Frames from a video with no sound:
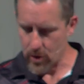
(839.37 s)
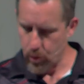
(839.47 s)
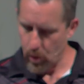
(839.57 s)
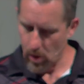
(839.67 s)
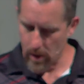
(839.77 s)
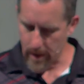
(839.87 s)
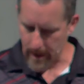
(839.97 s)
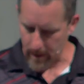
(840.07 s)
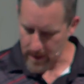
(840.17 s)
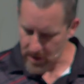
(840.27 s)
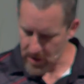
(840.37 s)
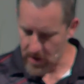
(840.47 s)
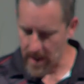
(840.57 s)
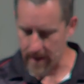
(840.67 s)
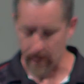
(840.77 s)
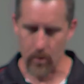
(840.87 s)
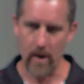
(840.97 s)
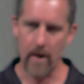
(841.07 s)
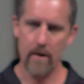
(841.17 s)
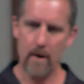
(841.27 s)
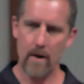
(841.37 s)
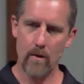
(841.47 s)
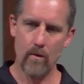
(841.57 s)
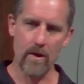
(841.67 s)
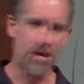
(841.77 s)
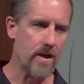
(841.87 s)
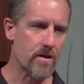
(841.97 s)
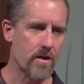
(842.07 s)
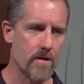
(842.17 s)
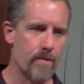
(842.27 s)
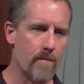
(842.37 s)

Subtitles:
warning these cities where Jesus has been